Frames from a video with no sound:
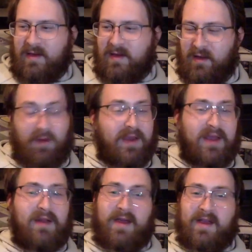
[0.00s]

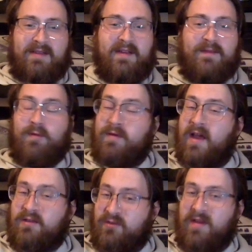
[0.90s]
again, like I said, for
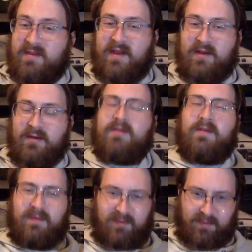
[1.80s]
next-gen standards,
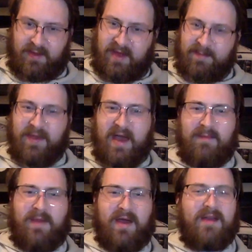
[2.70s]
keep that
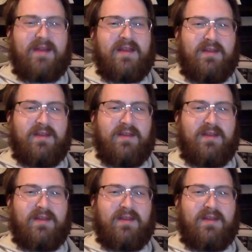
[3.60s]
in mind.